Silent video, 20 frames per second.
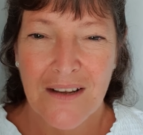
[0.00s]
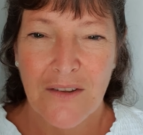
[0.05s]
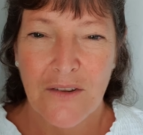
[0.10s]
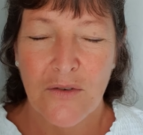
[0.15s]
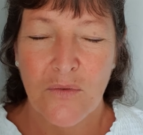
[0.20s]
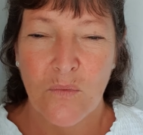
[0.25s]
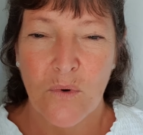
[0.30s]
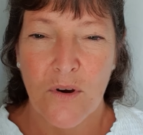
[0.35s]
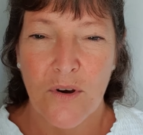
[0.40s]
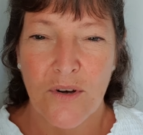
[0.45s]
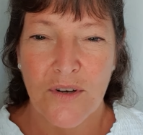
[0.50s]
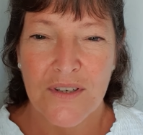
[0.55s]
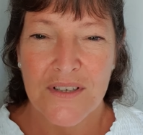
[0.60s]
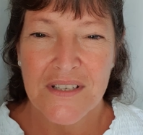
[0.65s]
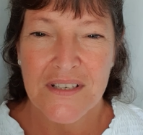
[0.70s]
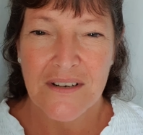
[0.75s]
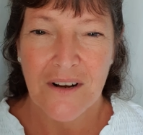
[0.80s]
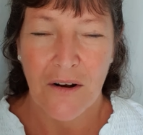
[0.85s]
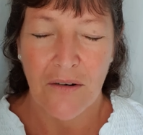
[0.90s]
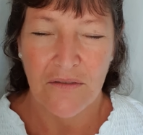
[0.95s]
the
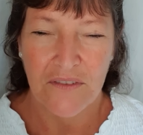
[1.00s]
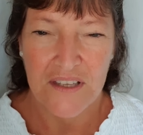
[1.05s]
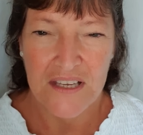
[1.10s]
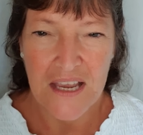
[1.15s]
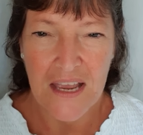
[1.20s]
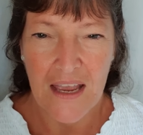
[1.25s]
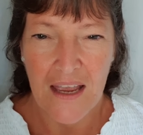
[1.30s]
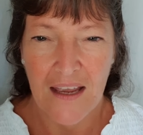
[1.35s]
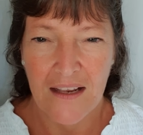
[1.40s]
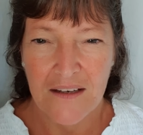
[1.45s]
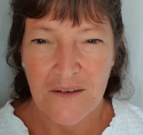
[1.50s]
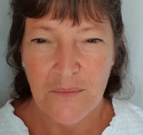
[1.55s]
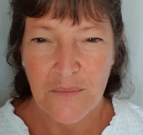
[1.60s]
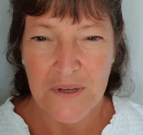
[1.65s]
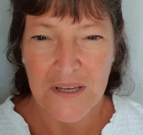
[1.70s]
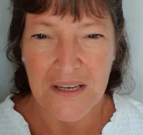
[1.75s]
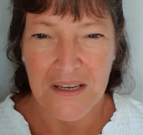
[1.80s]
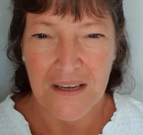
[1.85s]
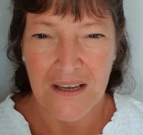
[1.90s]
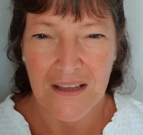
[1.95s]
works of the
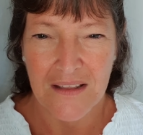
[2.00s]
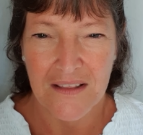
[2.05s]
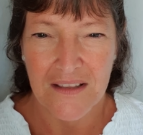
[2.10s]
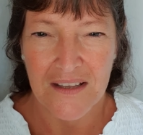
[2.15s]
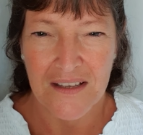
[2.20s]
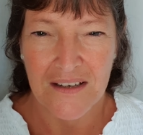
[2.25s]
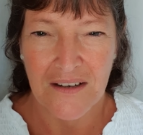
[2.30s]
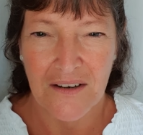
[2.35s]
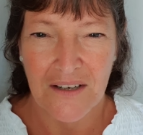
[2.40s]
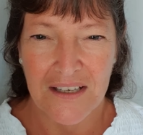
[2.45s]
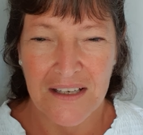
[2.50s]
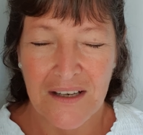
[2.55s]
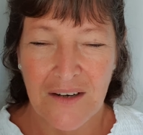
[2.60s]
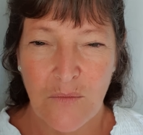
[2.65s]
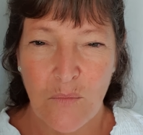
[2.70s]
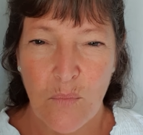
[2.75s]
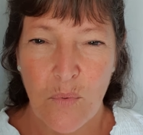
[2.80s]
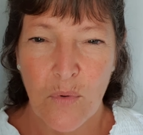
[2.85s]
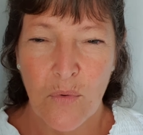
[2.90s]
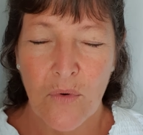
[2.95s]
enemy and then I
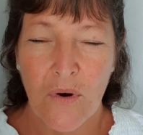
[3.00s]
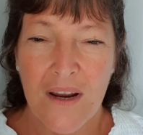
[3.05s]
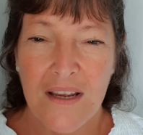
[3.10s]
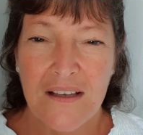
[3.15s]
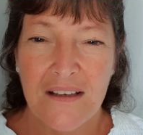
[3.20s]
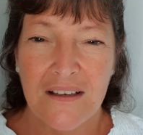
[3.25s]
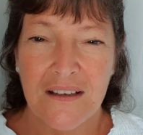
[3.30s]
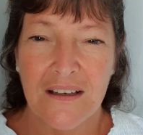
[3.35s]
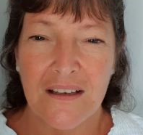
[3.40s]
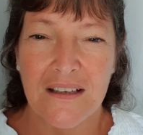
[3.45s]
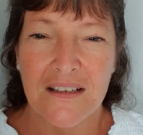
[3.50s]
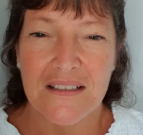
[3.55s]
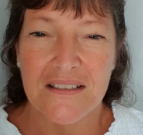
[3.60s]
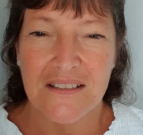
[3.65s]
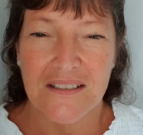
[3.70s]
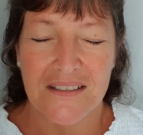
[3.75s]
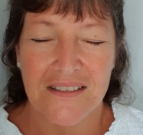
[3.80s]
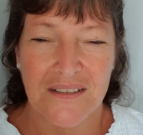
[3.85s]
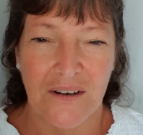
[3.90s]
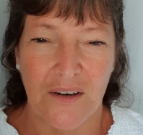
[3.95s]
can break his
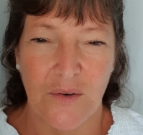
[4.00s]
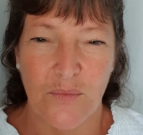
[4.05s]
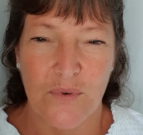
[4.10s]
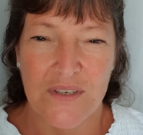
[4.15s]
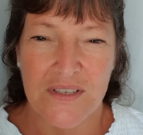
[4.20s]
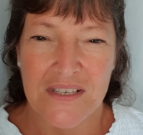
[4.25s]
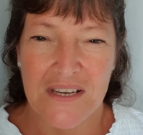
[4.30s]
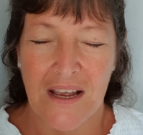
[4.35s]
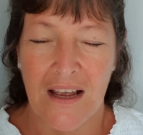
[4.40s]
assignments.